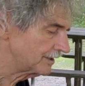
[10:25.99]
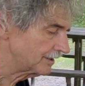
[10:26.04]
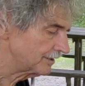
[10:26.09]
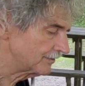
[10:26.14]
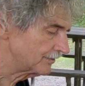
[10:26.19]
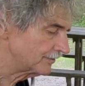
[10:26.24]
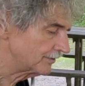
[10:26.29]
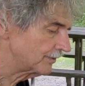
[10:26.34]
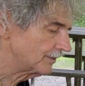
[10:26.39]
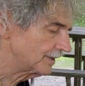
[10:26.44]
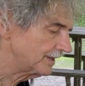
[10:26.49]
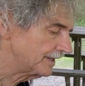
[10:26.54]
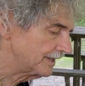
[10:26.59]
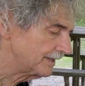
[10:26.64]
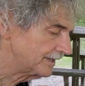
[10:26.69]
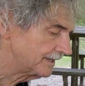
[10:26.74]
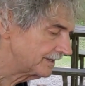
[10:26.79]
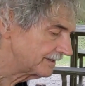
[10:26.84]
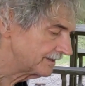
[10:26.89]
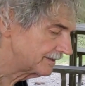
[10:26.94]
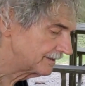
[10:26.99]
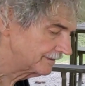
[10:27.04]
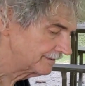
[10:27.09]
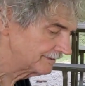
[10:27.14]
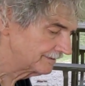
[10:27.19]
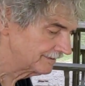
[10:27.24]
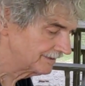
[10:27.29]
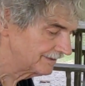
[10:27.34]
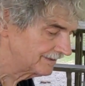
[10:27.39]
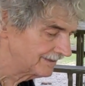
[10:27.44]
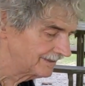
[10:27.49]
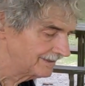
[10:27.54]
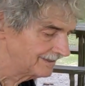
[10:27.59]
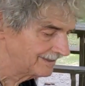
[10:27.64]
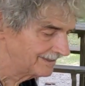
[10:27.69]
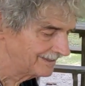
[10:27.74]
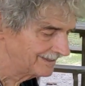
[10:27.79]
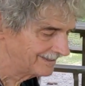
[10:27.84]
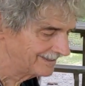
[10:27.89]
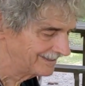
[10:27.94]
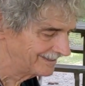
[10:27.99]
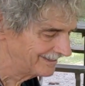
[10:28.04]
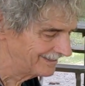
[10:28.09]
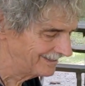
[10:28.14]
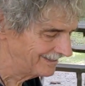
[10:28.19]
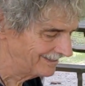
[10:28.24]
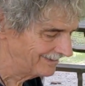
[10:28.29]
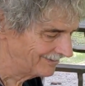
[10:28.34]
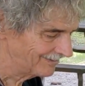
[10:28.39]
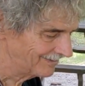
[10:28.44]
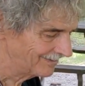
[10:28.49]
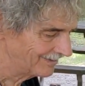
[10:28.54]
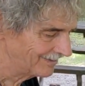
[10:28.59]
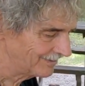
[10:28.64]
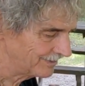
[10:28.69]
I could throw it in here, or